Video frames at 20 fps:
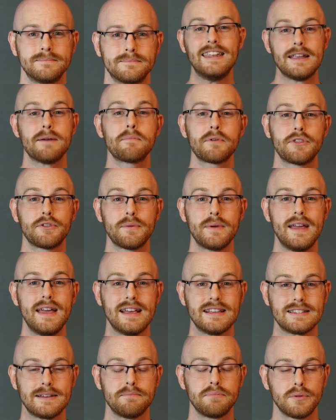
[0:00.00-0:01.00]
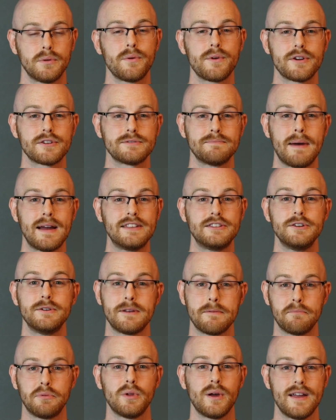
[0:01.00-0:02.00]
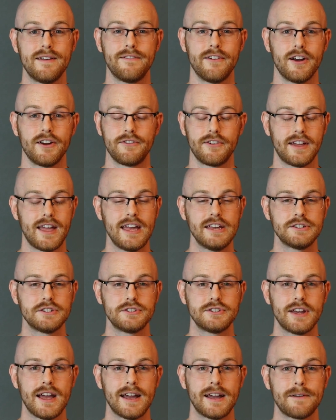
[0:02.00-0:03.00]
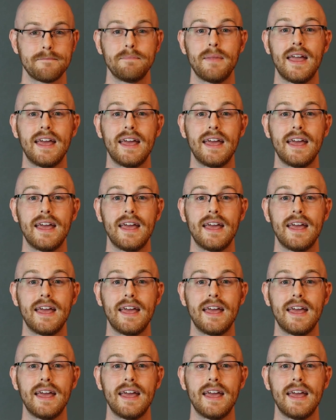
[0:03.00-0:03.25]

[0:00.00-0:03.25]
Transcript: Number three is employers might do an employee verification check.